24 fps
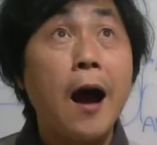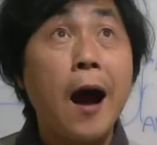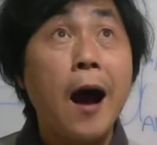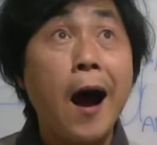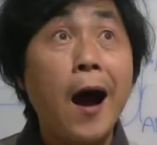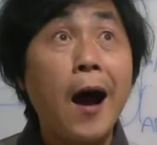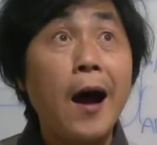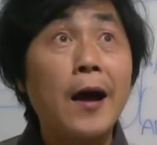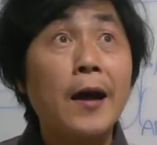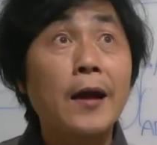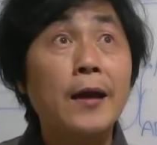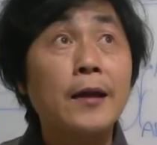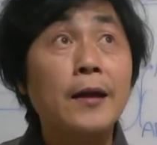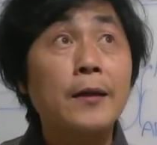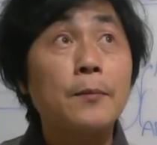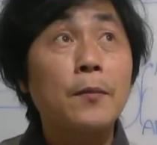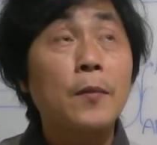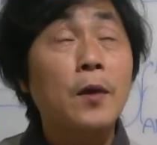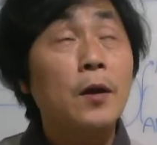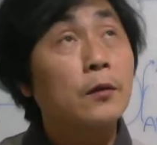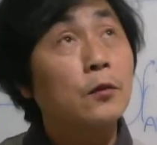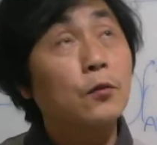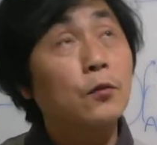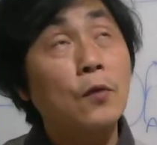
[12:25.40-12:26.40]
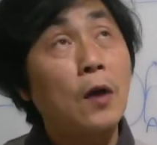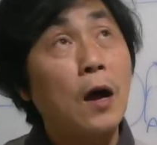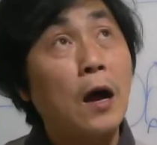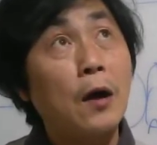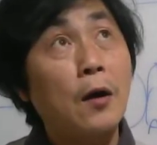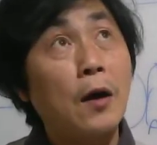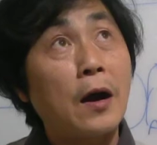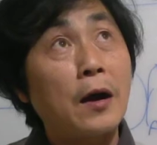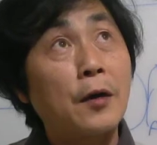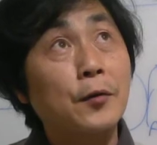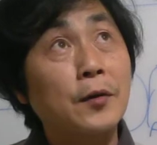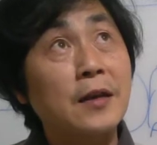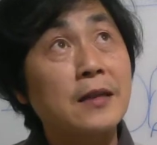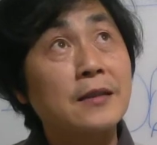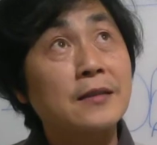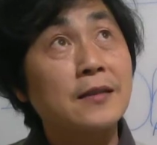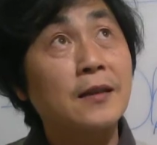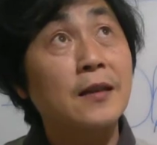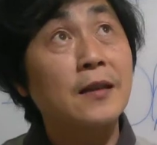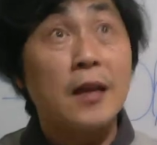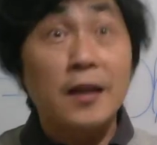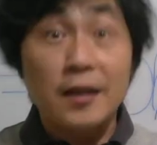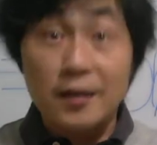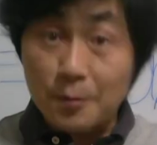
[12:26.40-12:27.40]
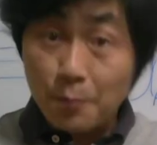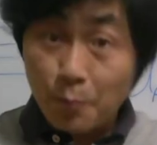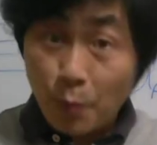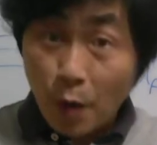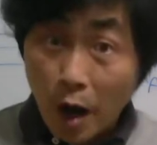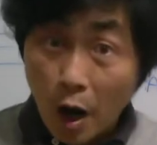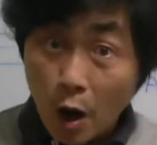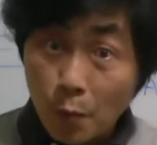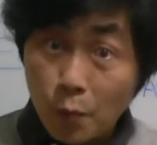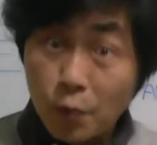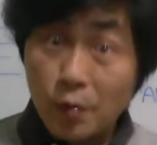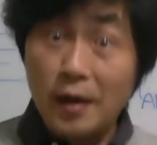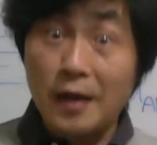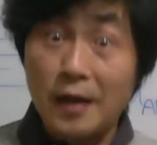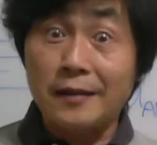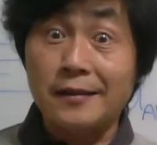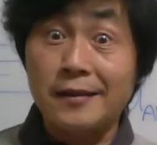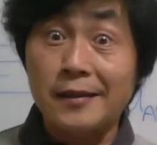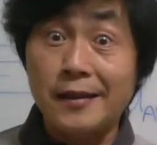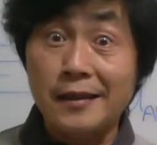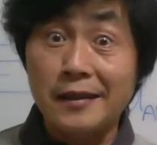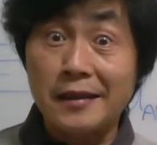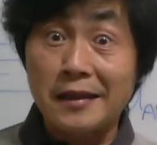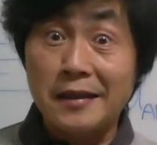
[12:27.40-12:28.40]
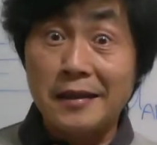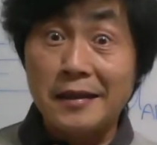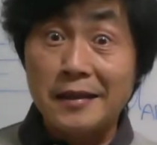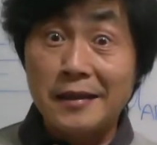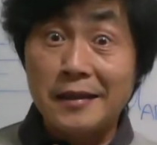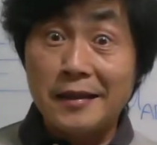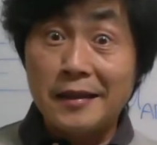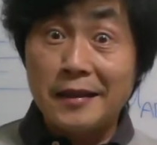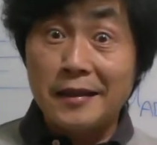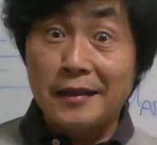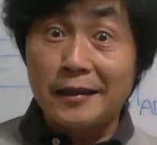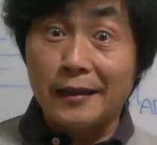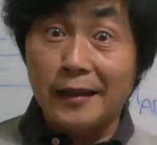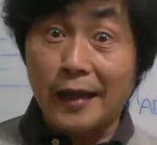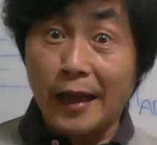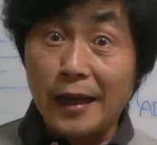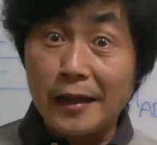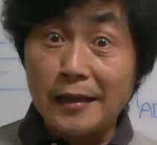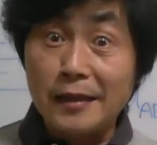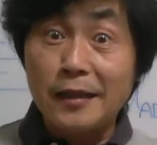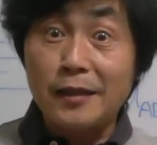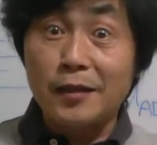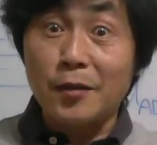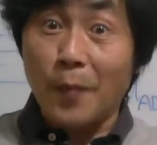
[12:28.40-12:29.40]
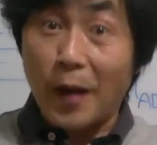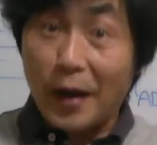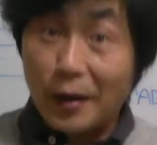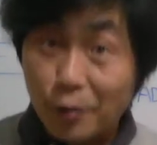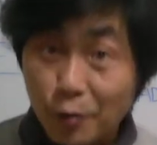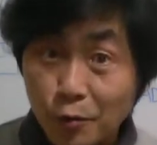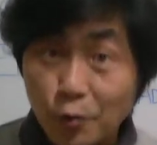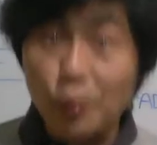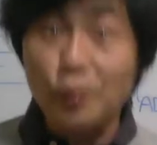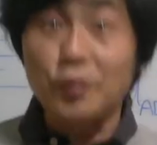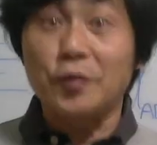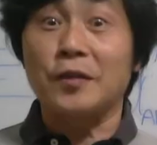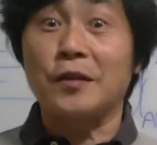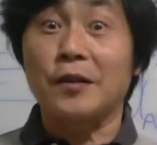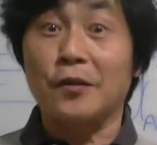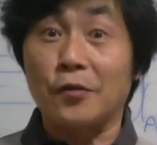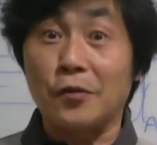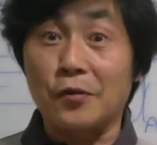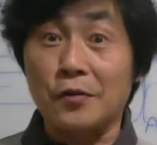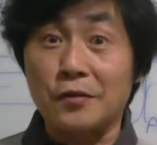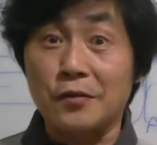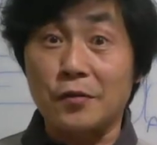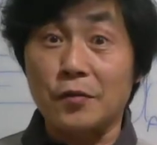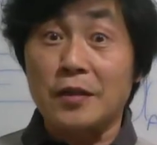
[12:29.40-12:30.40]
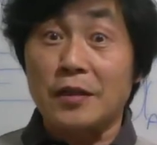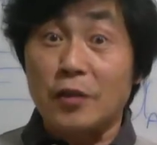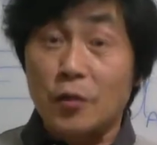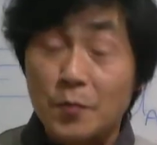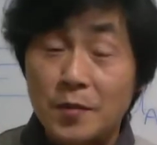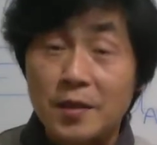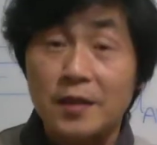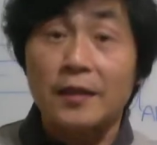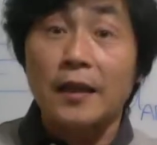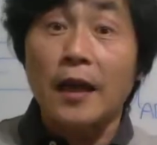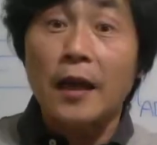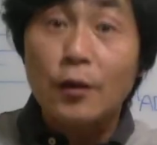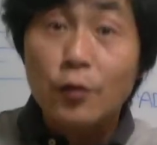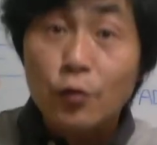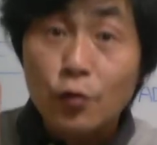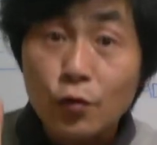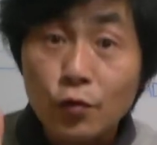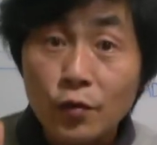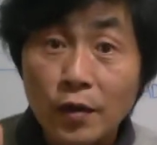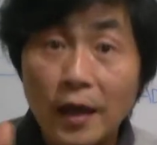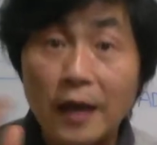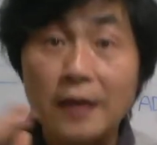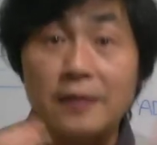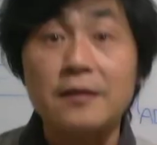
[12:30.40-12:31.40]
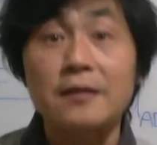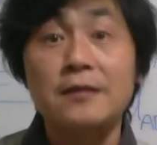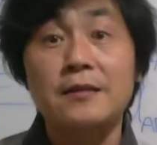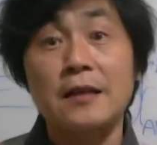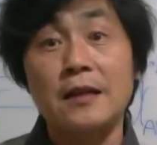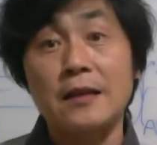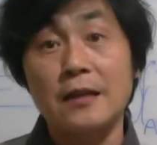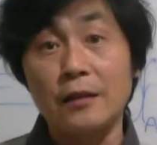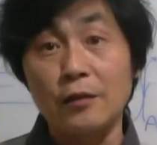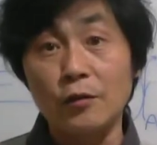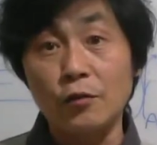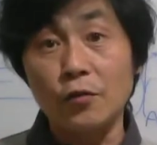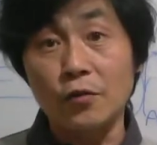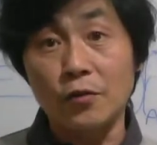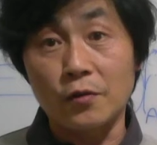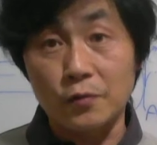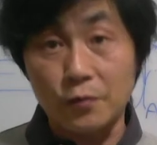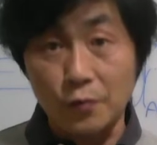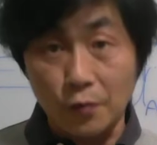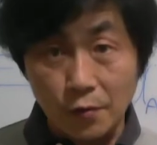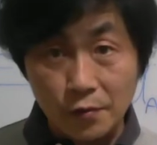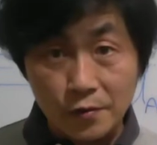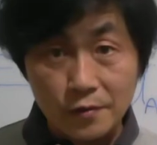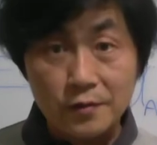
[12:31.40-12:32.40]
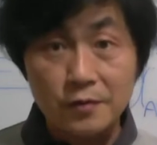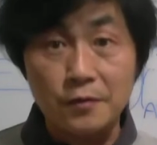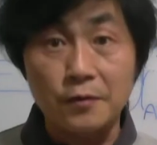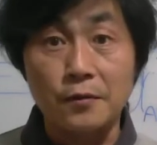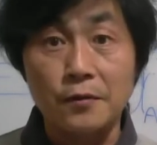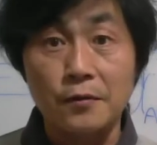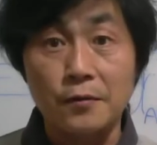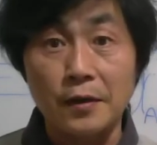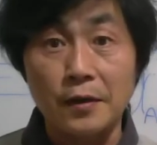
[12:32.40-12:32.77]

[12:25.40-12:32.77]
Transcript: high, no, how can I say? It's powerful athlete. They need mitochondria also. It means they should exercise endurance also.